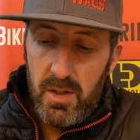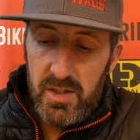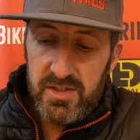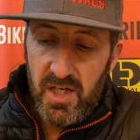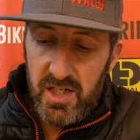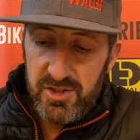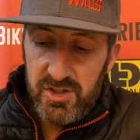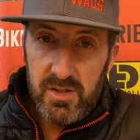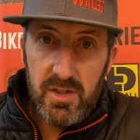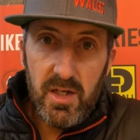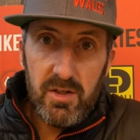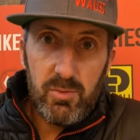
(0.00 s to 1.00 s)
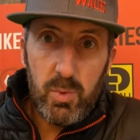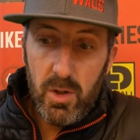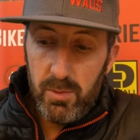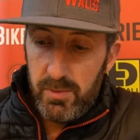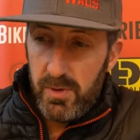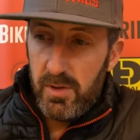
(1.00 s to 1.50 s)
attached in that as
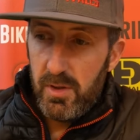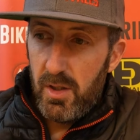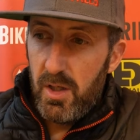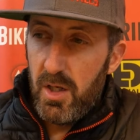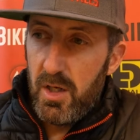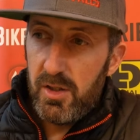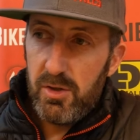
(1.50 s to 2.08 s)
well. Uh,